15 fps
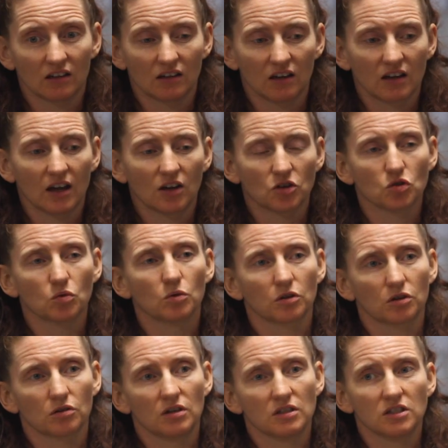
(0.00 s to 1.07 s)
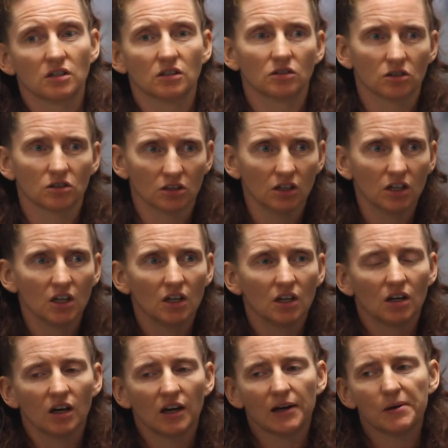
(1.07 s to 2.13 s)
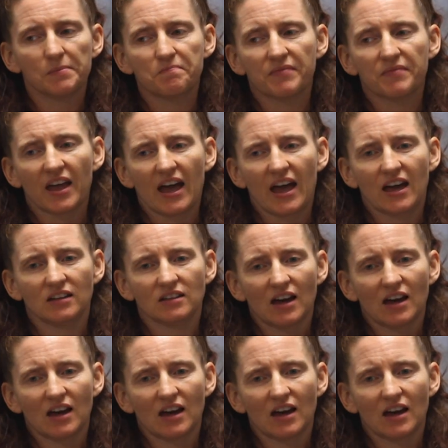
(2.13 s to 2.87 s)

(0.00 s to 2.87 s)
a casual worker is younger. And